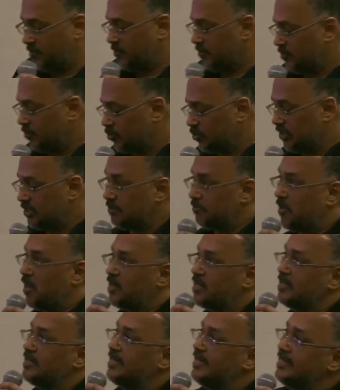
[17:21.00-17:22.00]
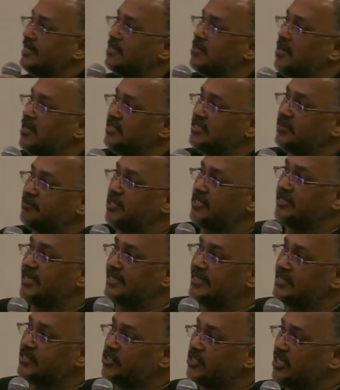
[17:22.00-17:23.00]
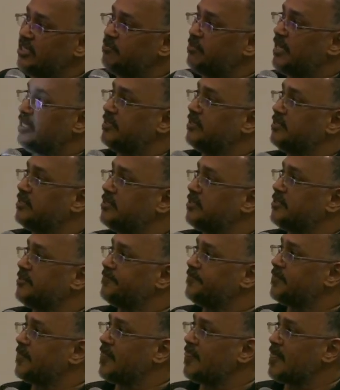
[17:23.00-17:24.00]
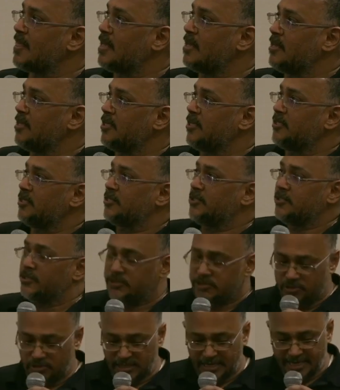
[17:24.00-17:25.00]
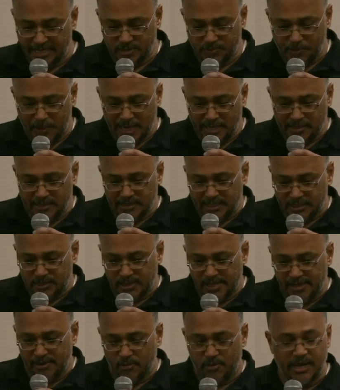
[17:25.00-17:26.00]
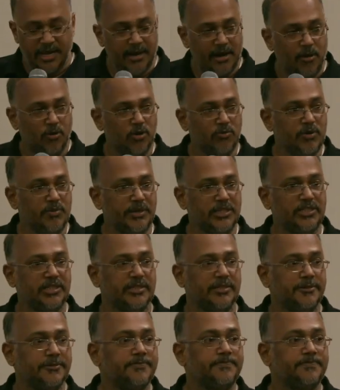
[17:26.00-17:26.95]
using the modern data concepts and data engineering practices. So the next part is actually, okay, how do we measure?